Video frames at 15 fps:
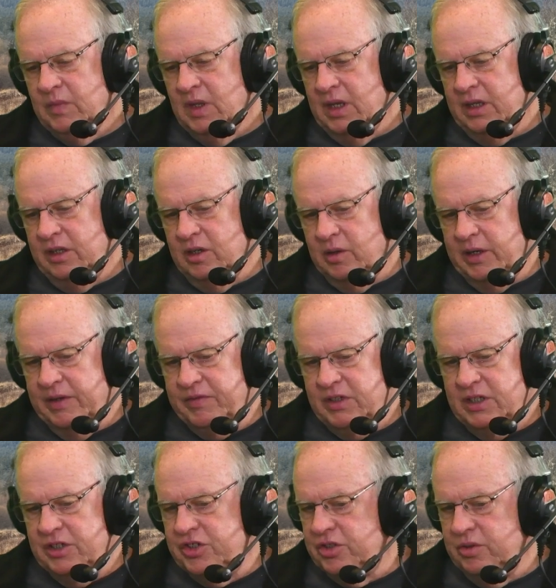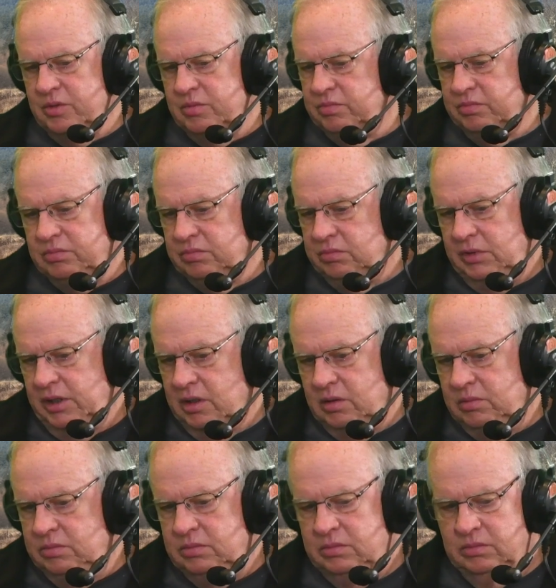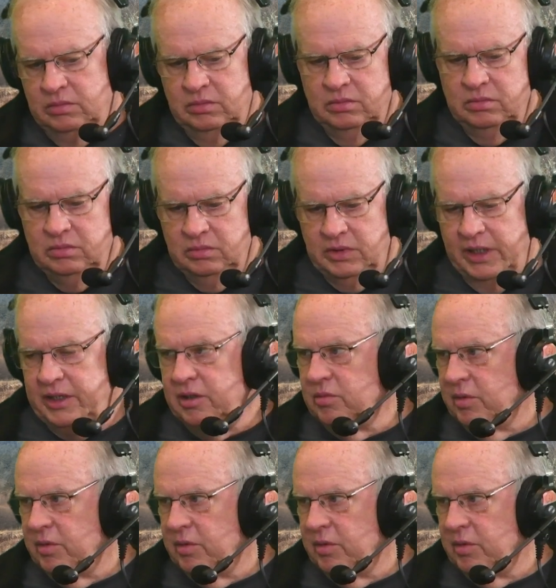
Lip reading: have kids who, they can